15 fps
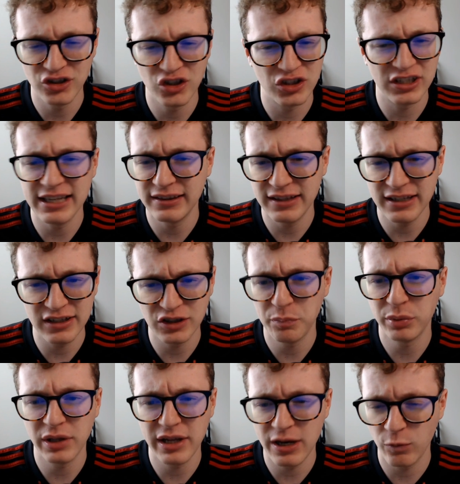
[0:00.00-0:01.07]
Just get this,
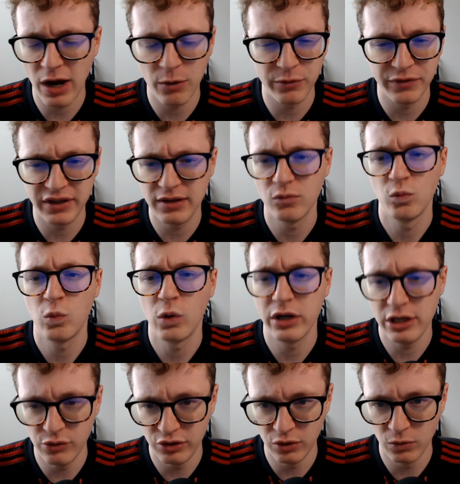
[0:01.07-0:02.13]
play around with it. What are
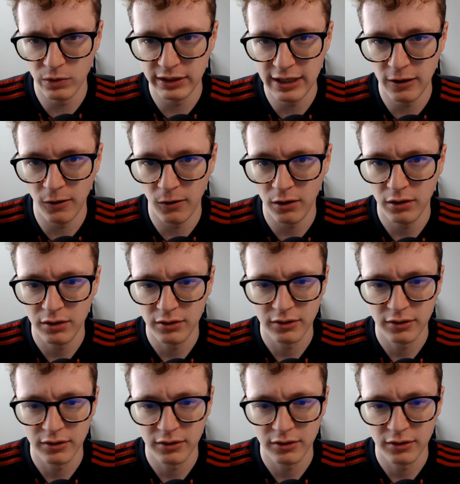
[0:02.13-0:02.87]
you doing here?